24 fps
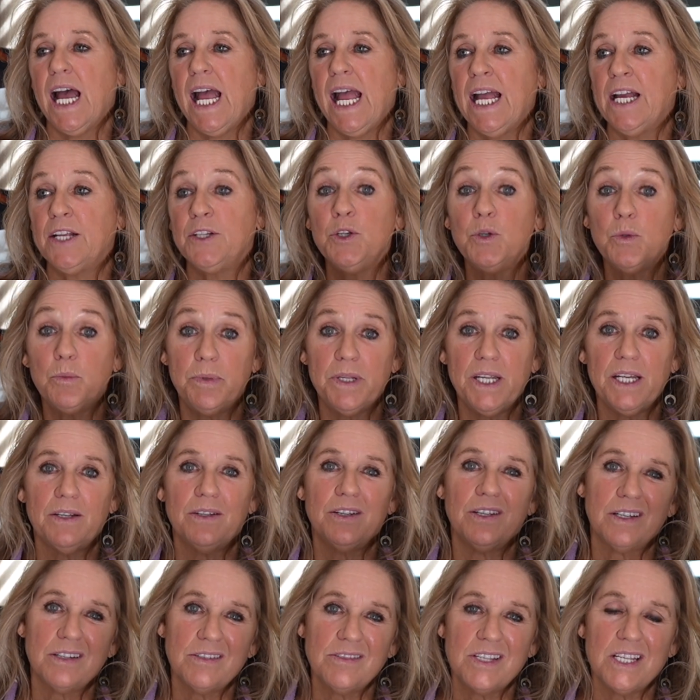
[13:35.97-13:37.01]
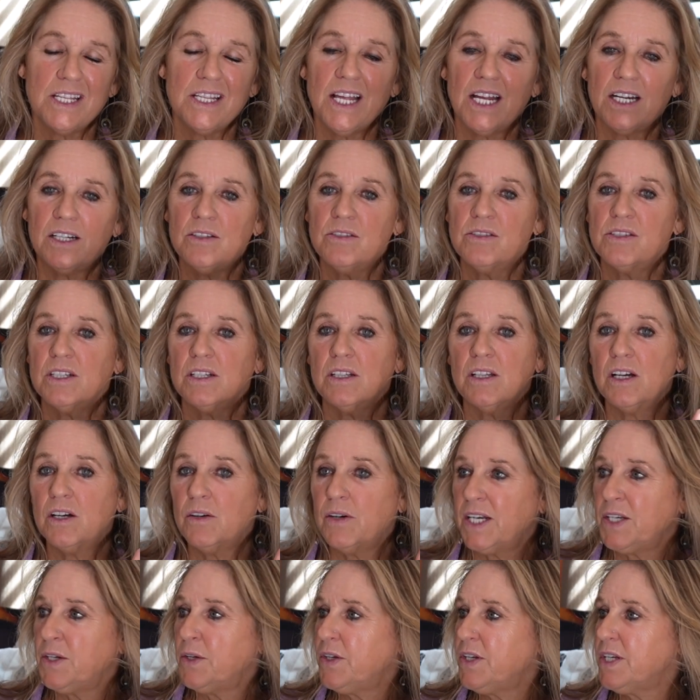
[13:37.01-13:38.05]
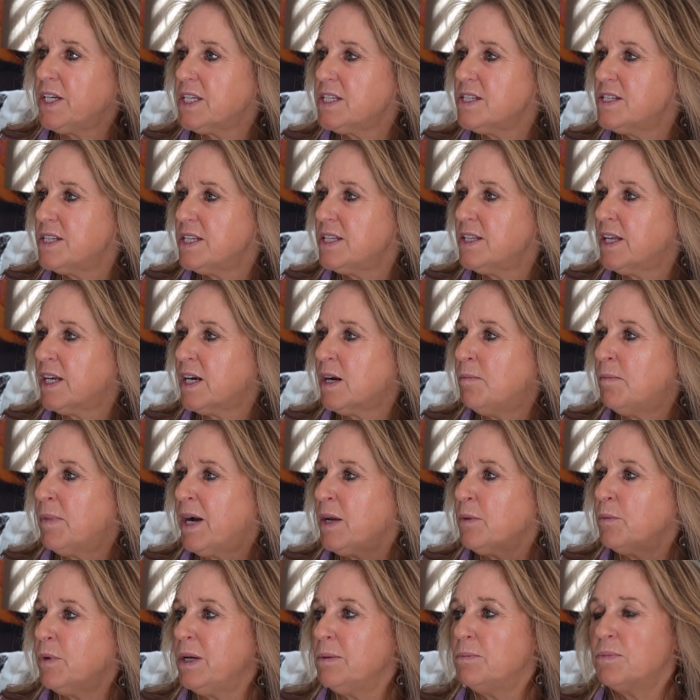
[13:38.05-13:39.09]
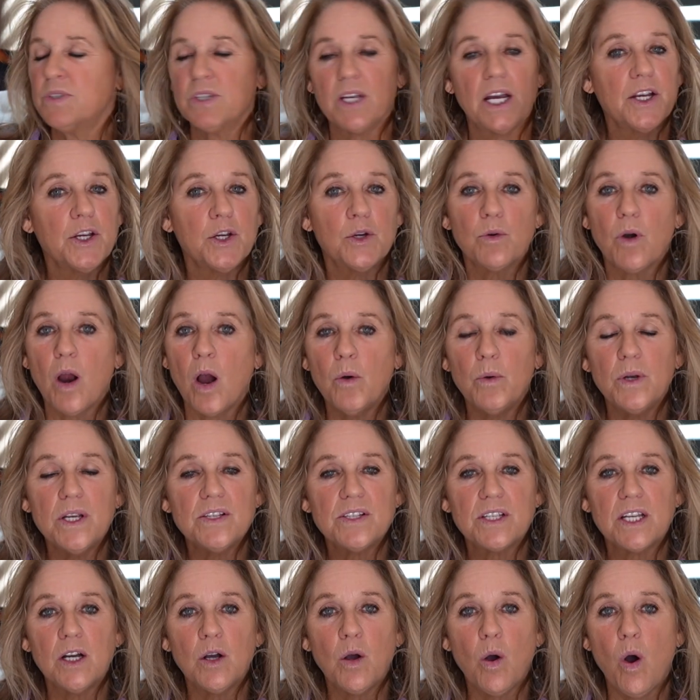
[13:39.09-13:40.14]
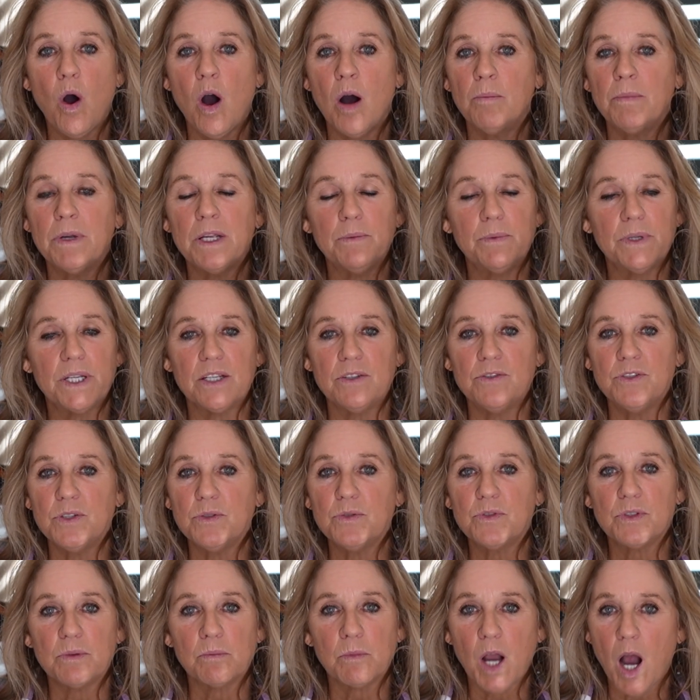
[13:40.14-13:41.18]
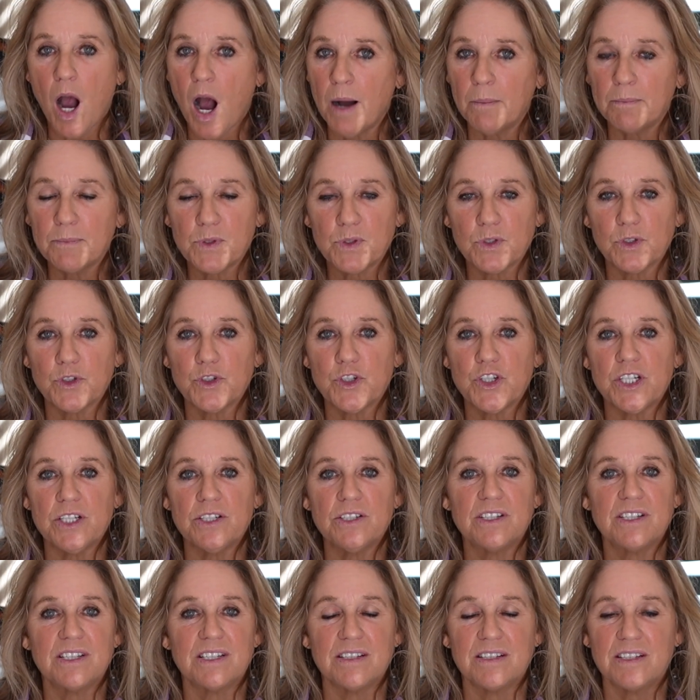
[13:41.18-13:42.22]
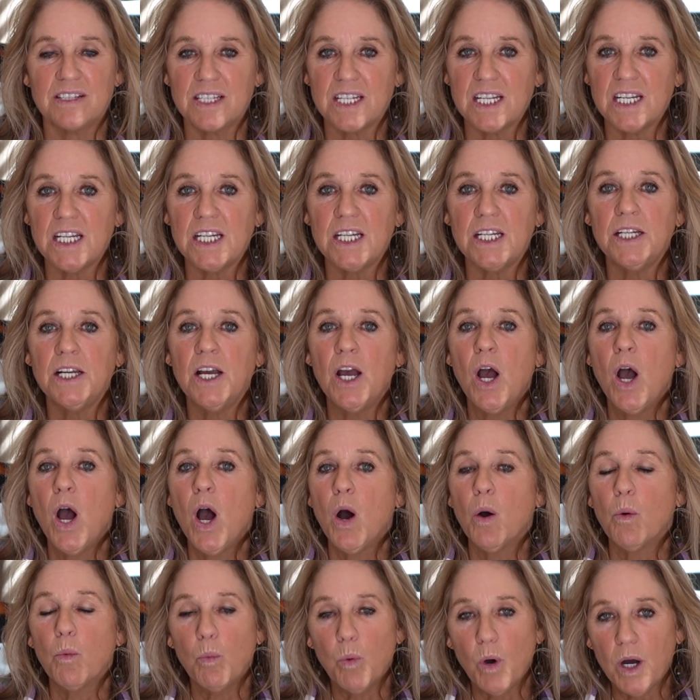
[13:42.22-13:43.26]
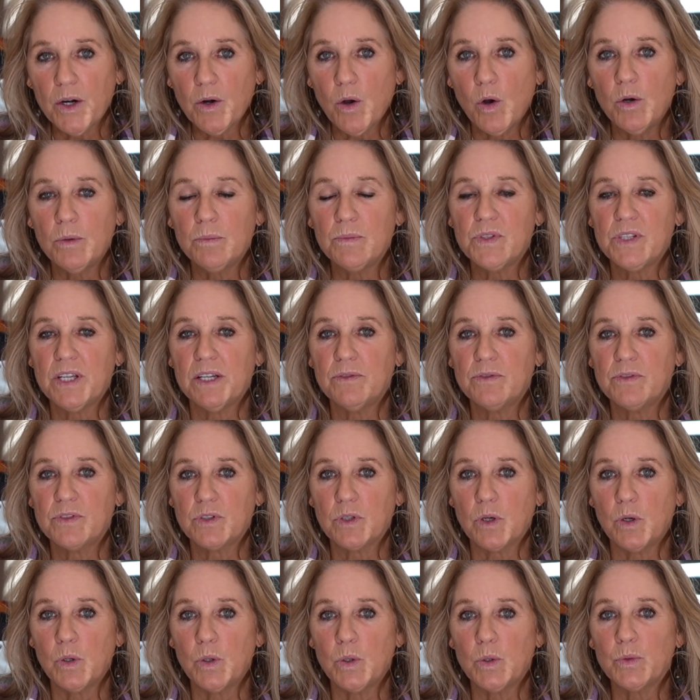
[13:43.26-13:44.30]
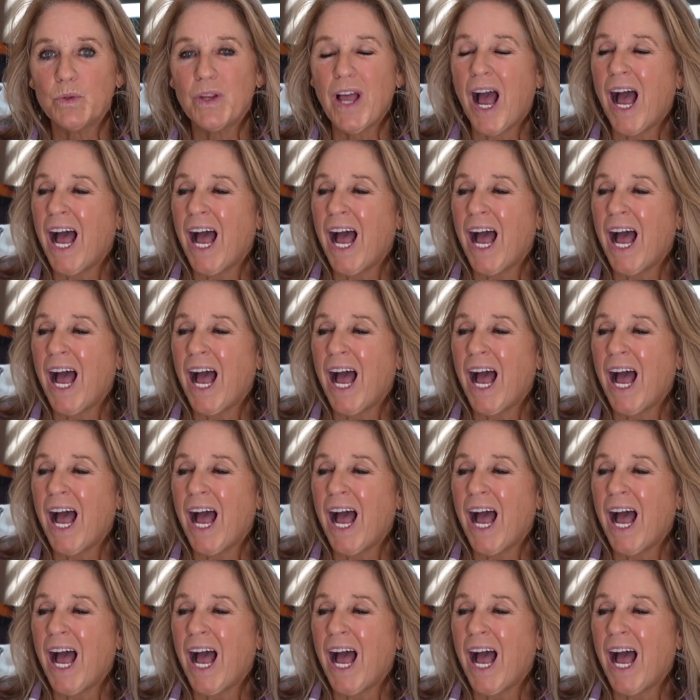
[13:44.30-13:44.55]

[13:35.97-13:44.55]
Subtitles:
And you can see that on Zillow. I know you can see that on my website. You always can call me. We can do some comp searches to see what homes have sold.